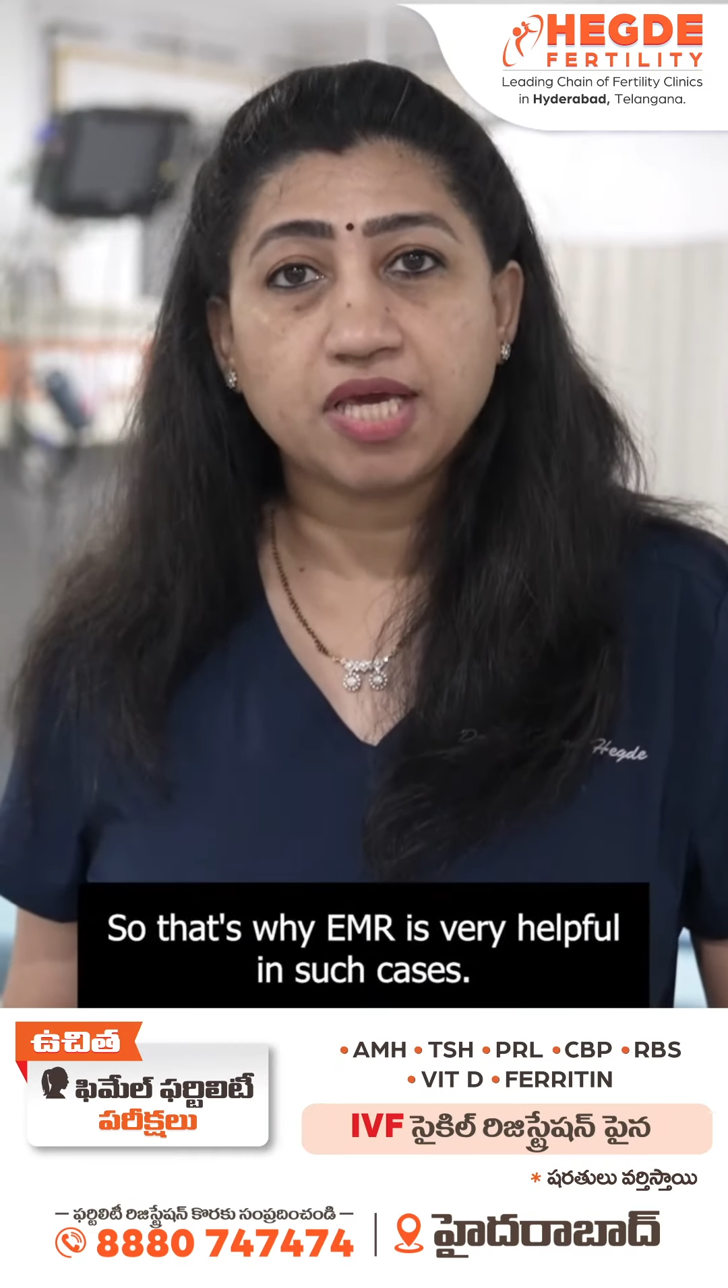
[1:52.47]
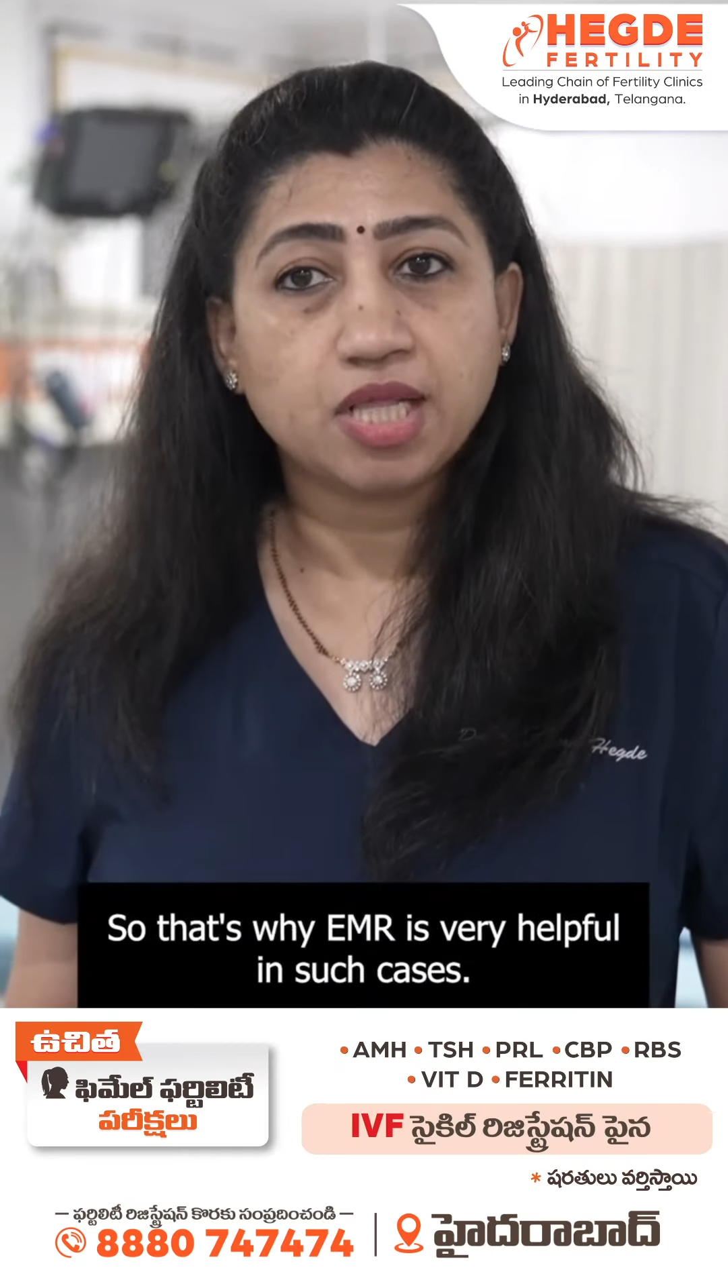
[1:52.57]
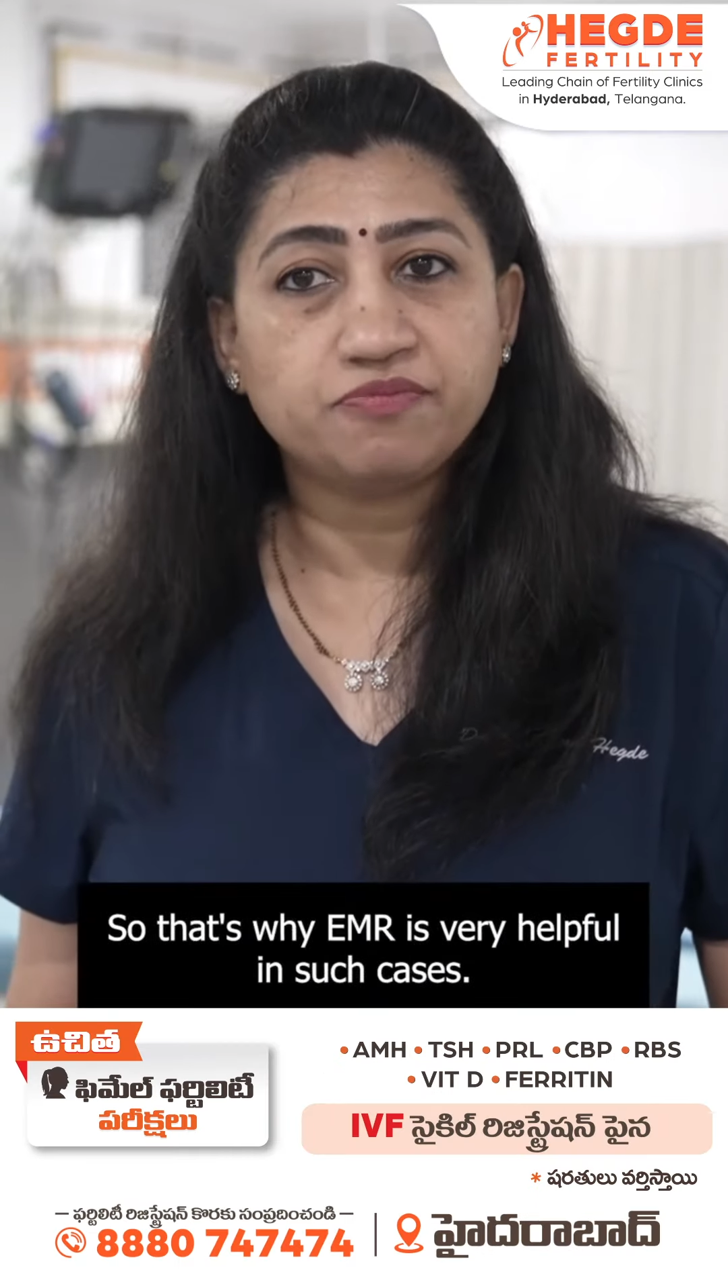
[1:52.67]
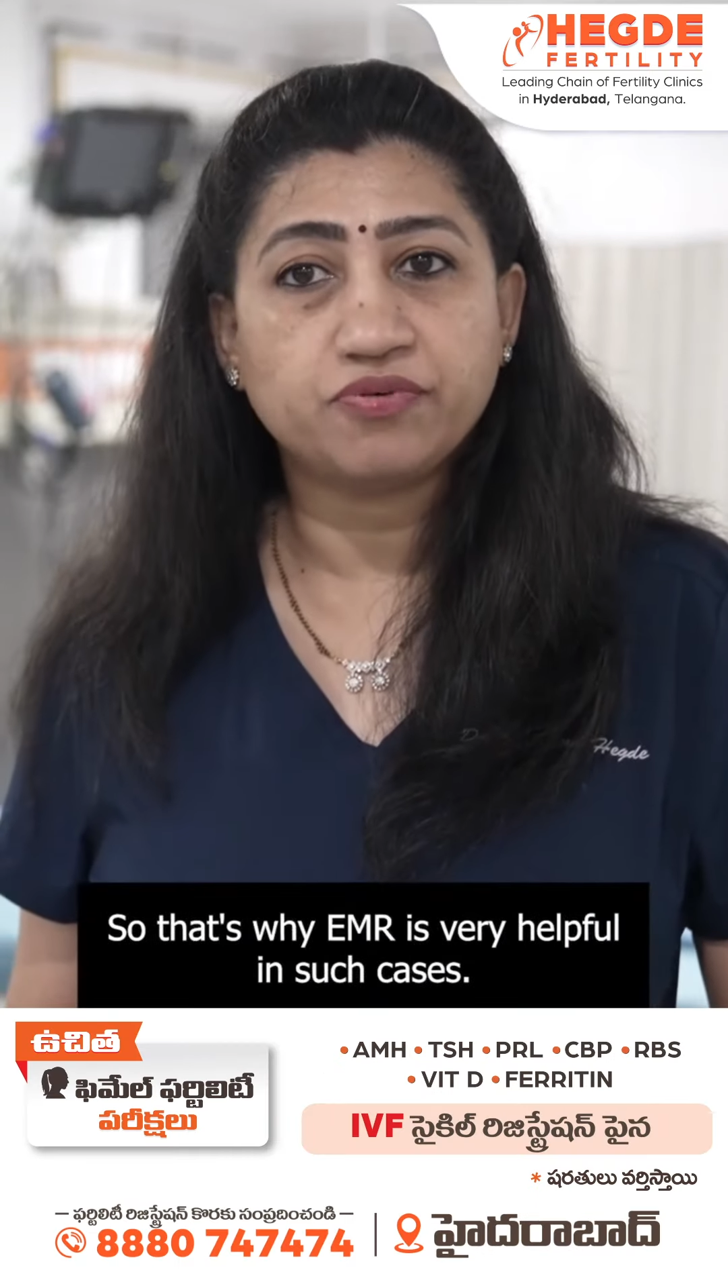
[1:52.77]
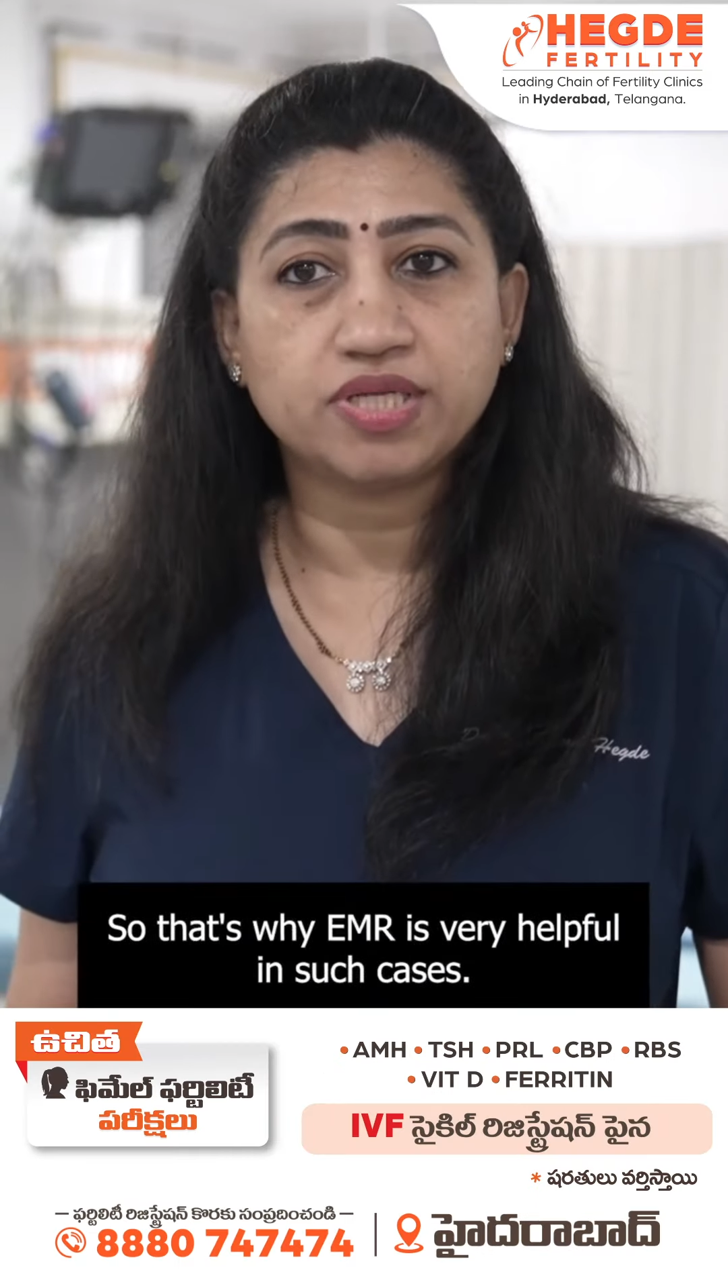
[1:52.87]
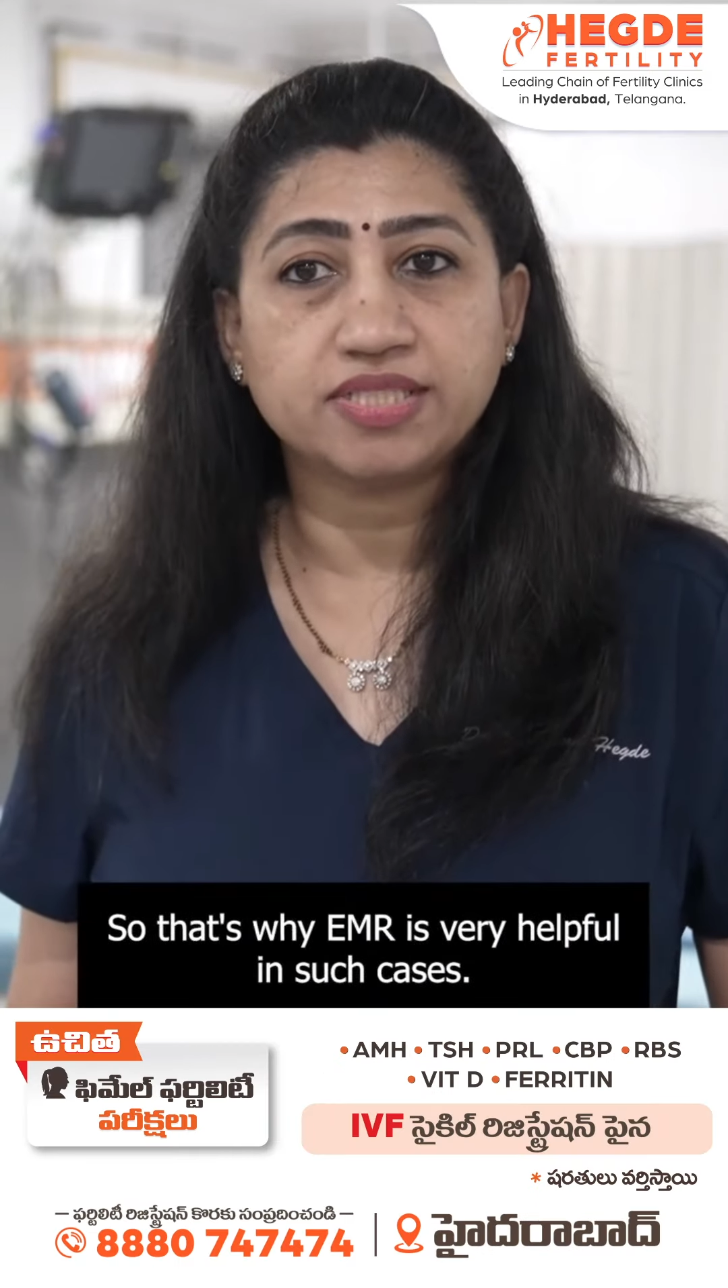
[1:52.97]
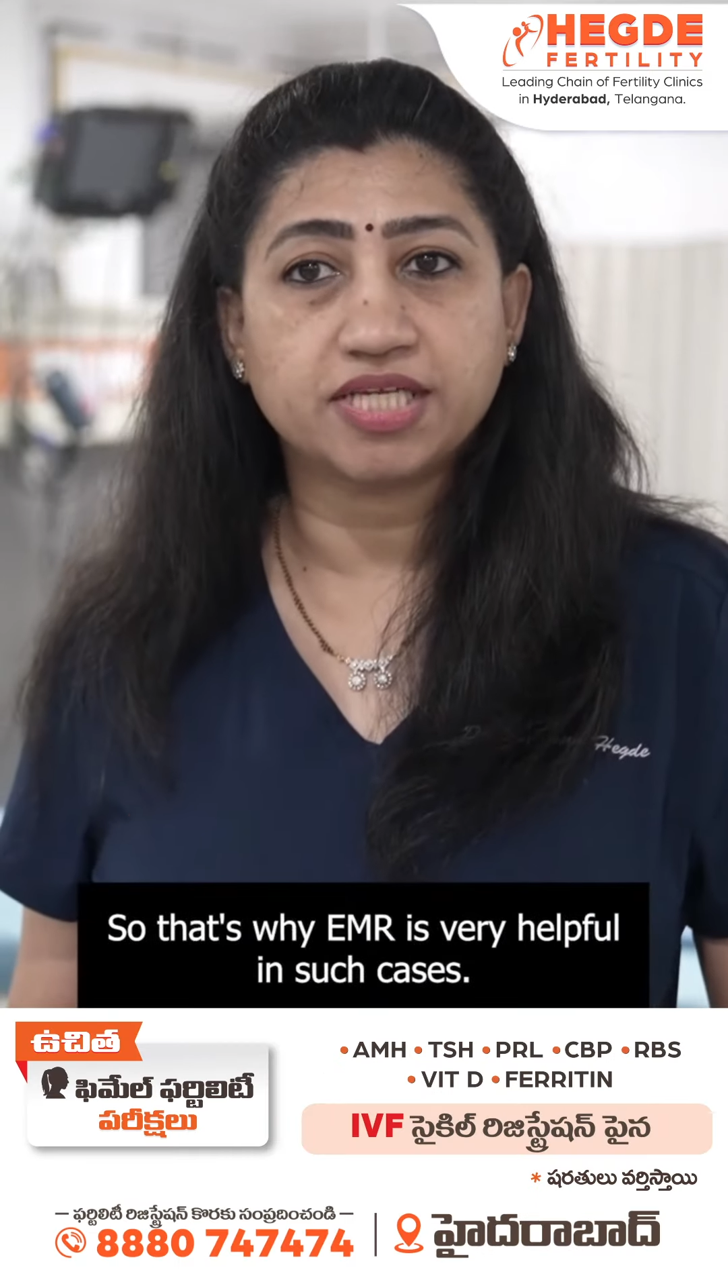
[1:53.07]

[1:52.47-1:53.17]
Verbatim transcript: helpful in